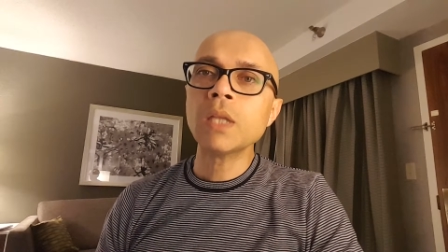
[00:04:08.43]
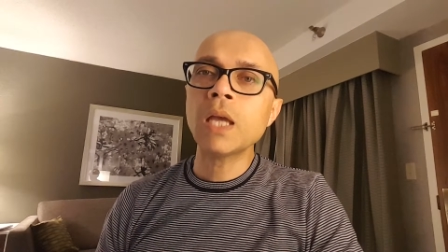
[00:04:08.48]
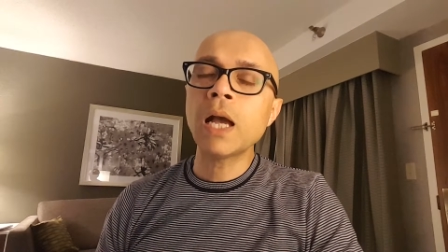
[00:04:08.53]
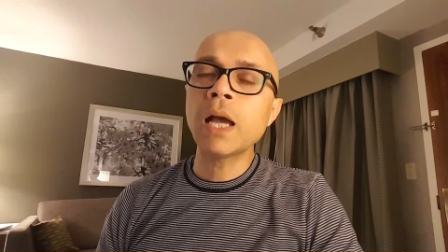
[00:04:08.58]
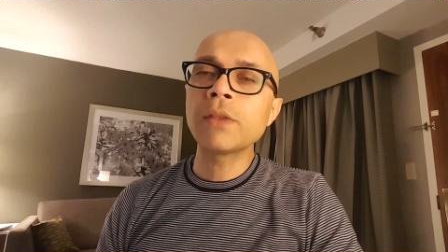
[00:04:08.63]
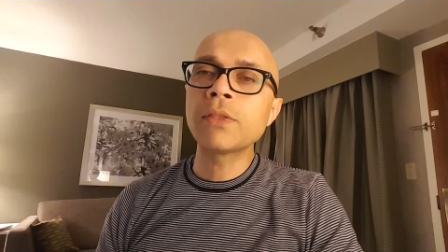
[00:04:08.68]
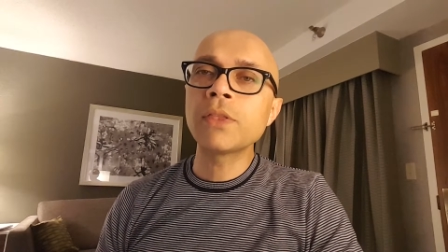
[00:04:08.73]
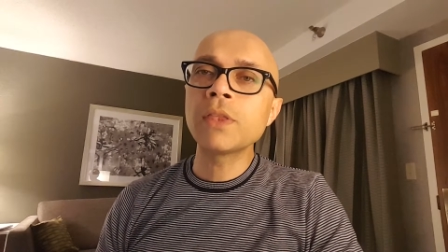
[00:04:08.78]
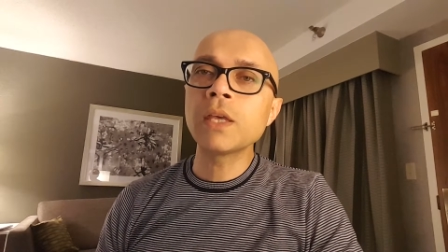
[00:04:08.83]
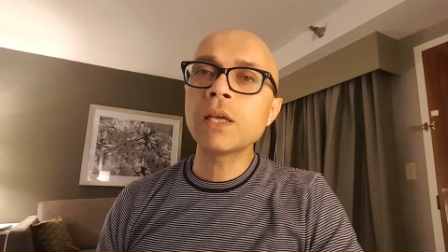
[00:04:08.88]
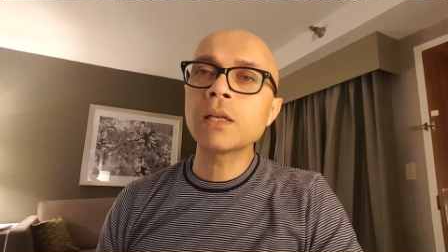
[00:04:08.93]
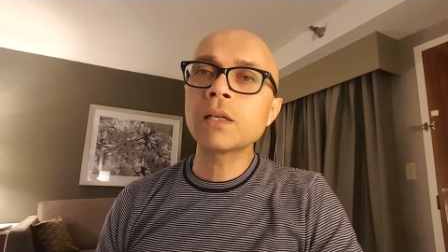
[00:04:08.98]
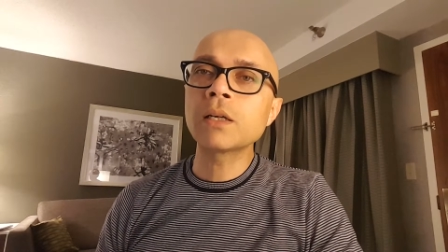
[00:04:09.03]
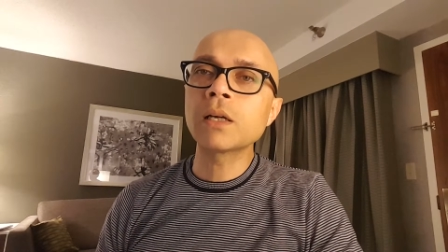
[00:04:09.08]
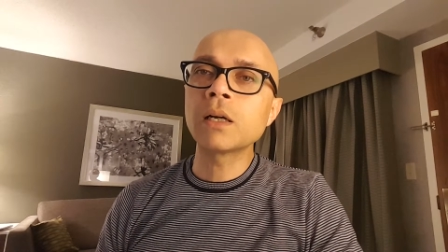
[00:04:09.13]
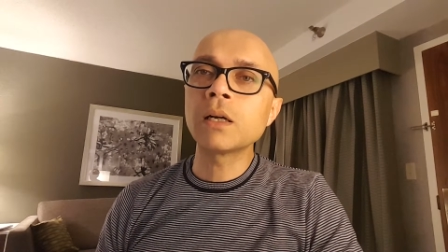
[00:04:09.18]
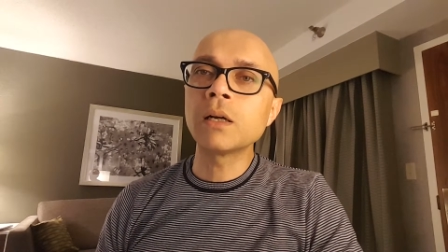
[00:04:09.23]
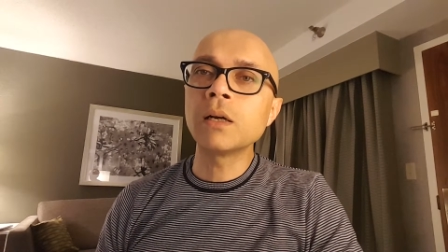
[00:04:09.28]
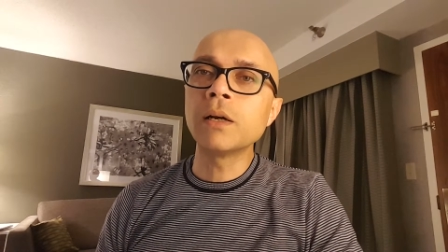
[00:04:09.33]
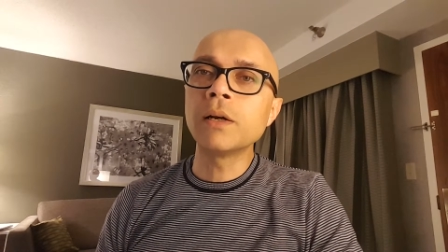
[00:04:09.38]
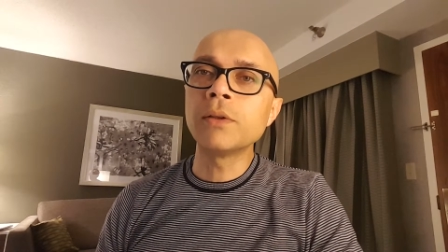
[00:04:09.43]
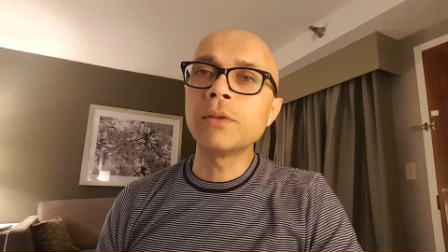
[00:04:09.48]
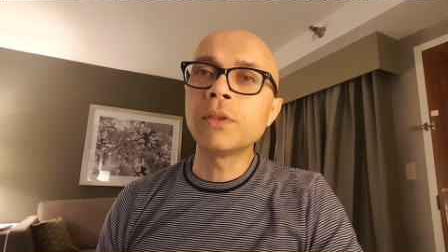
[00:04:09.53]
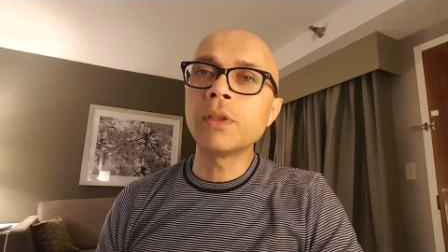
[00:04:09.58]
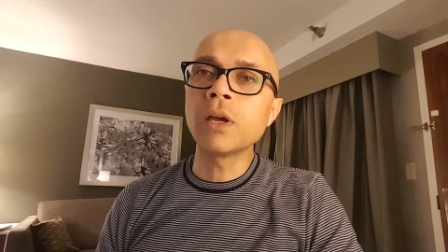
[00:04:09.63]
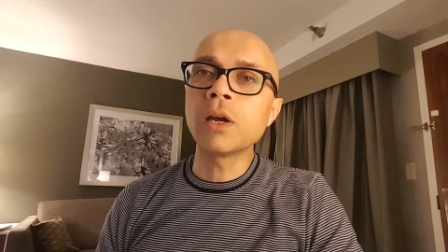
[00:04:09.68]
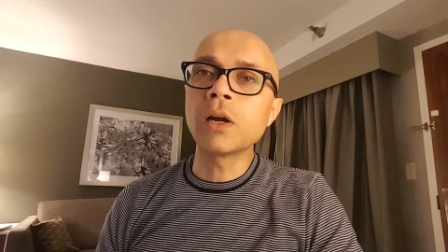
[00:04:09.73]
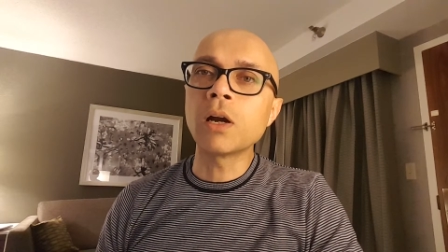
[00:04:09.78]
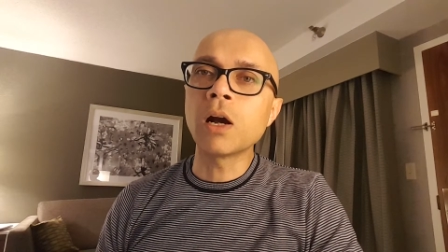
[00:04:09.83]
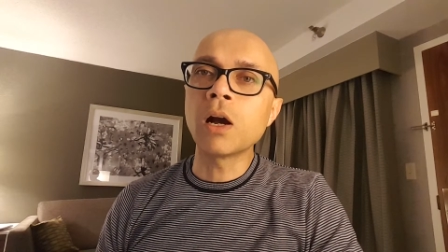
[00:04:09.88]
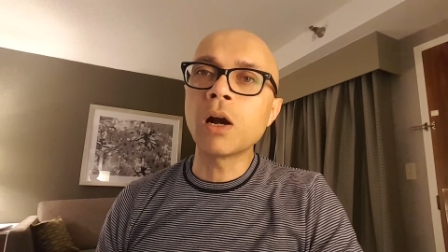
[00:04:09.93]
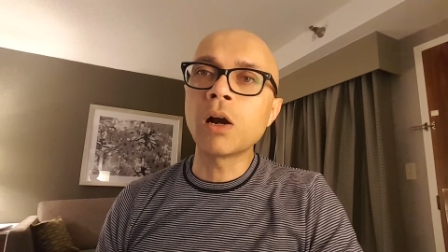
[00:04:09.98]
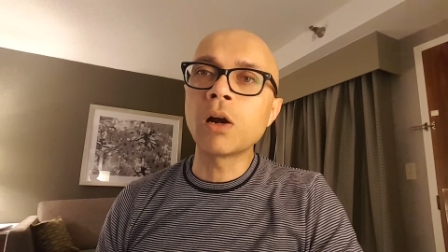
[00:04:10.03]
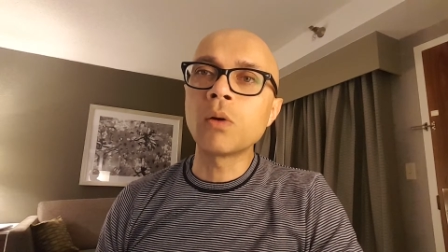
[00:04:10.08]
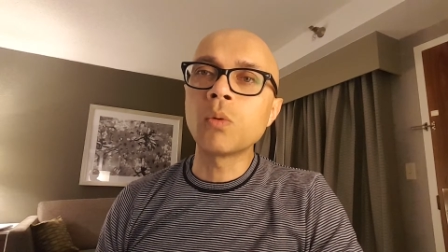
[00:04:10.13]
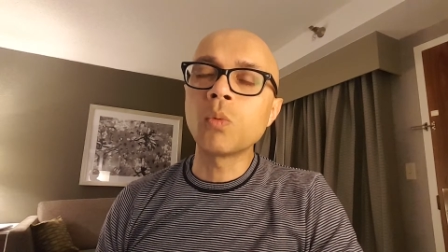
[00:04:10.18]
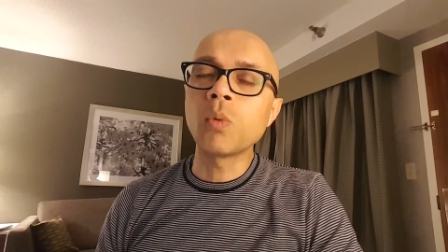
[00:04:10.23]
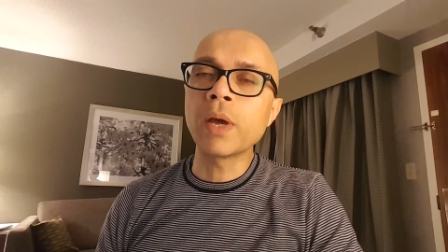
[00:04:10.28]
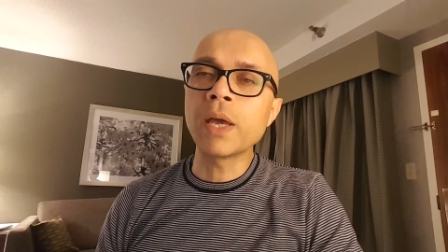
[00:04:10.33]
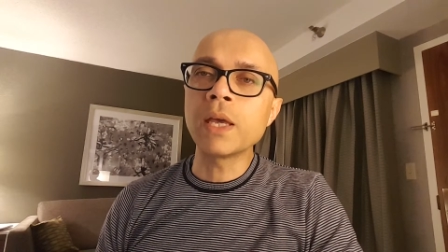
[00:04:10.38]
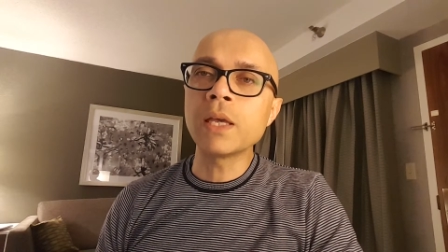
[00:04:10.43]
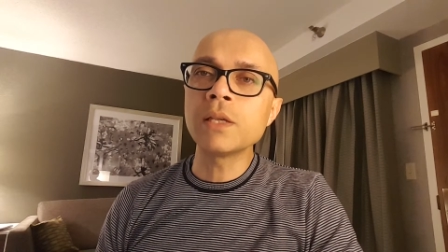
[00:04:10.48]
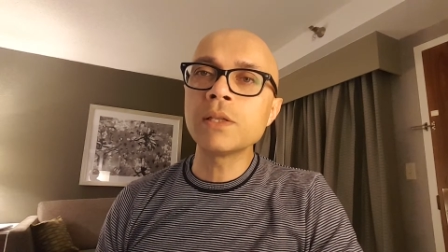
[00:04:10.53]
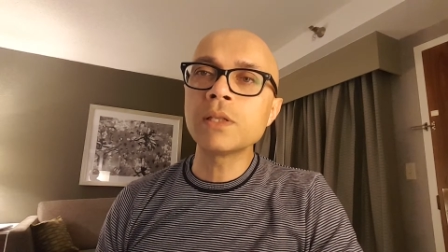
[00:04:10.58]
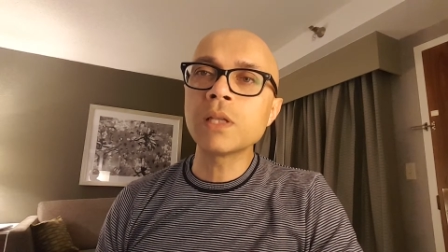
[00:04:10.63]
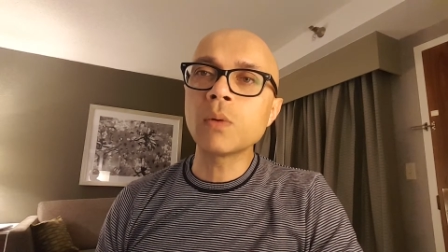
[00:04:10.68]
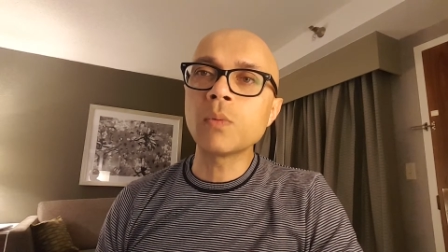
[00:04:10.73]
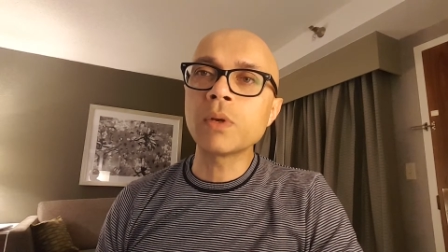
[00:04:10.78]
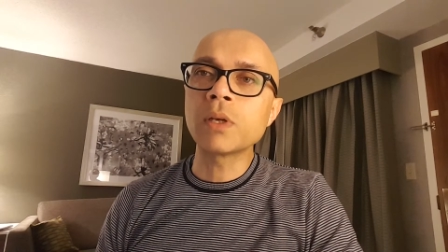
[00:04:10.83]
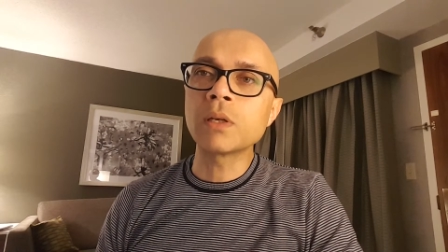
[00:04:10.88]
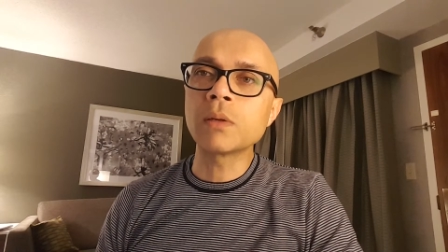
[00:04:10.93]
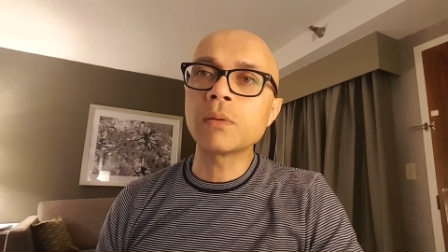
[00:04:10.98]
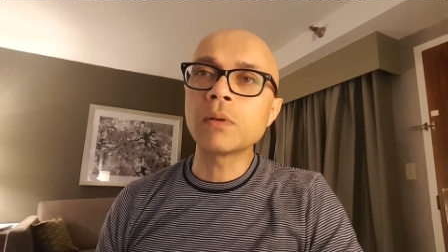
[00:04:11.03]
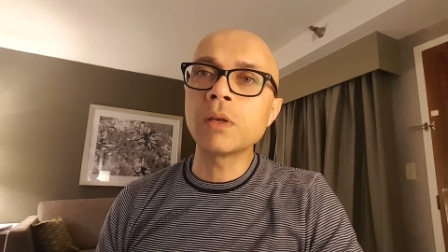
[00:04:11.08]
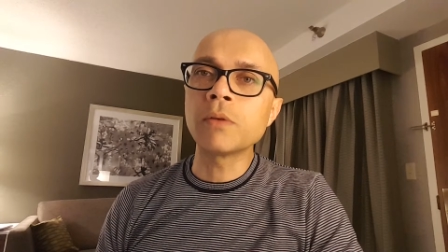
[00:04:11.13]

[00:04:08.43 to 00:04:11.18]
I think there are ways that we could,